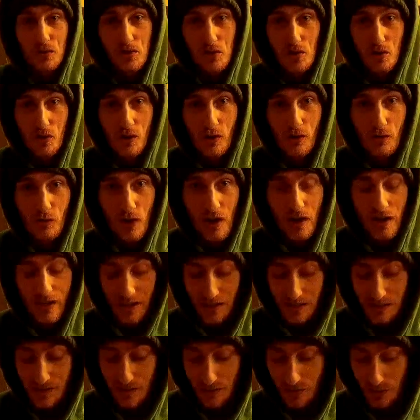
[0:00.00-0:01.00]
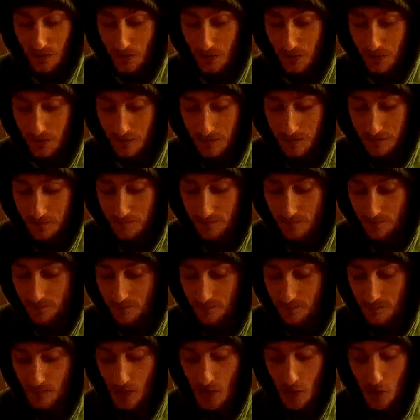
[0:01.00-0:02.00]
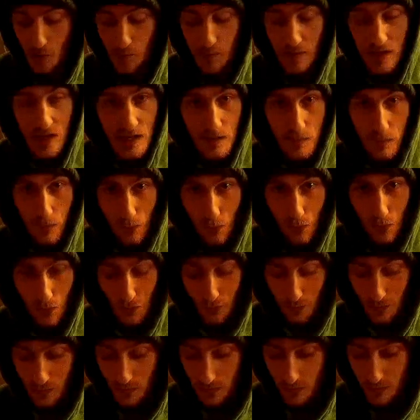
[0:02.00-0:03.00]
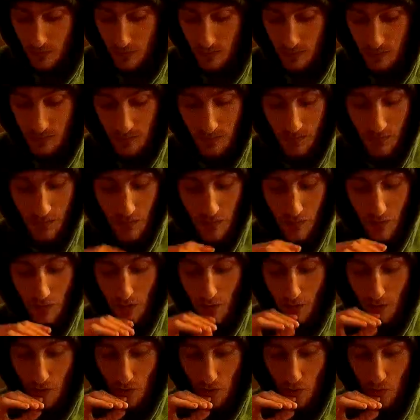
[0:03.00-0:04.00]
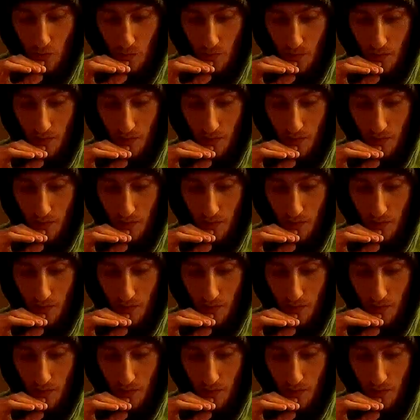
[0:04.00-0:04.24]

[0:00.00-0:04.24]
you can run into, no people, no